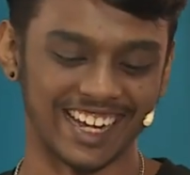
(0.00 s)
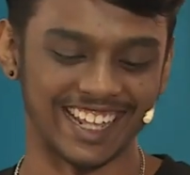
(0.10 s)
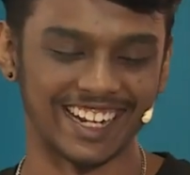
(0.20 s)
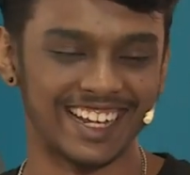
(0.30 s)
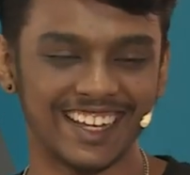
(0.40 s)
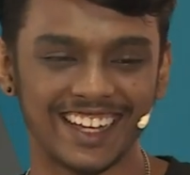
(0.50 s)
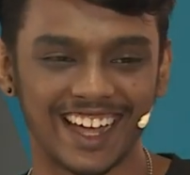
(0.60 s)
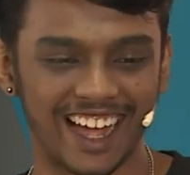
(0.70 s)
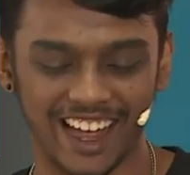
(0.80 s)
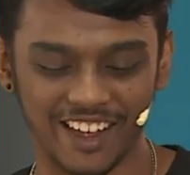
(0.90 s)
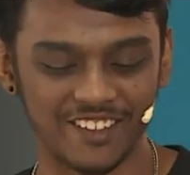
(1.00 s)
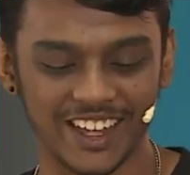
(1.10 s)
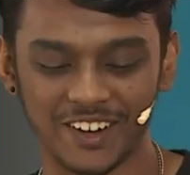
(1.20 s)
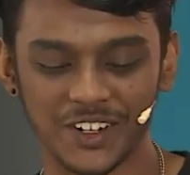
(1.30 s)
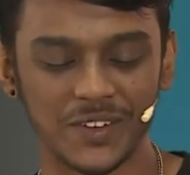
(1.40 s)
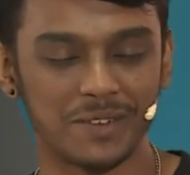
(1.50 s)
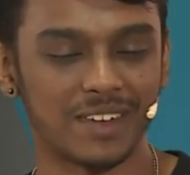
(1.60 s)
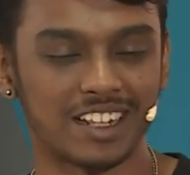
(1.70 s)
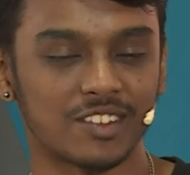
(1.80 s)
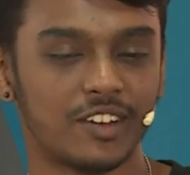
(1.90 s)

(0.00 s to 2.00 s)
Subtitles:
and we are not doing maths.